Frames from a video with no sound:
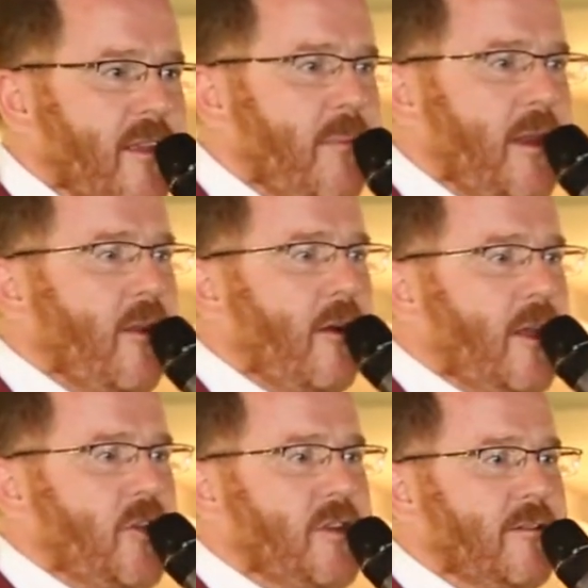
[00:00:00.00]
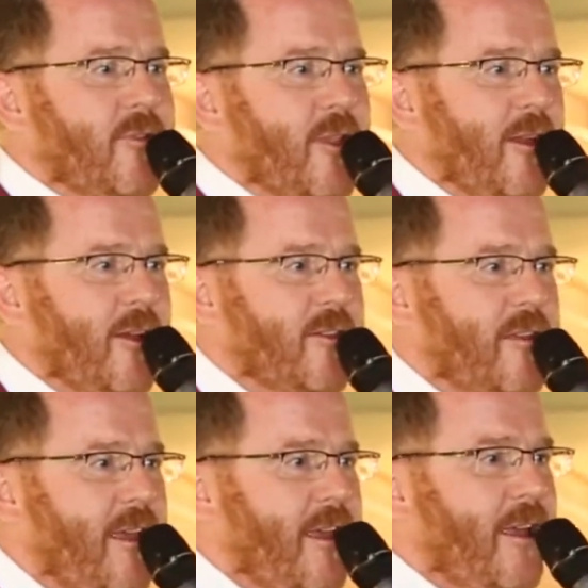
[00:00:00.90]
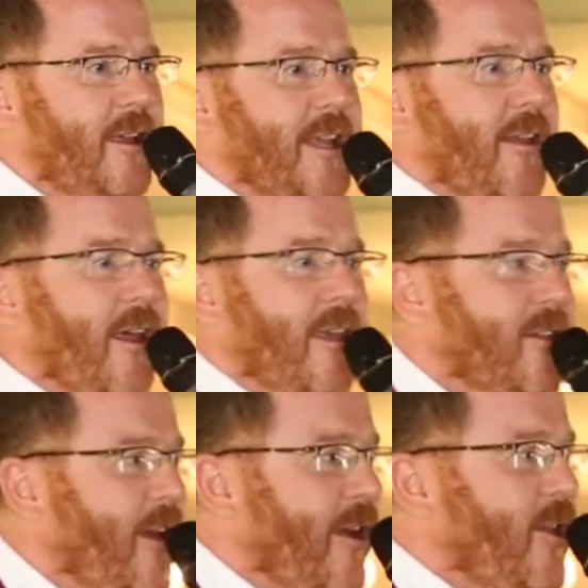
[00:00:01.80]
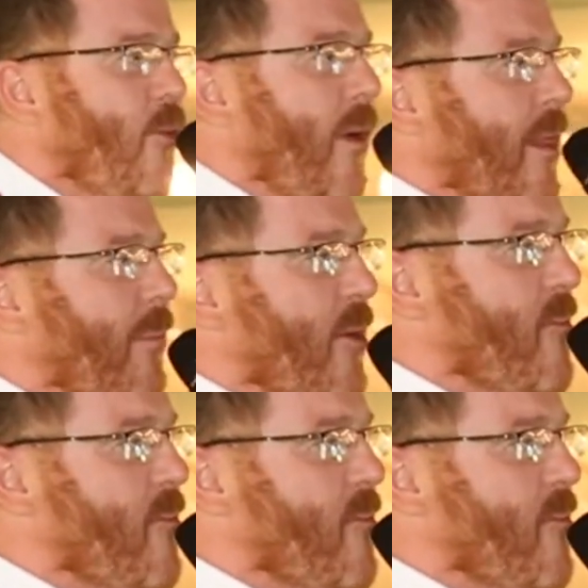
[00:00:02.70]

They've been in our kitchen for the last 10 days. You win the Blue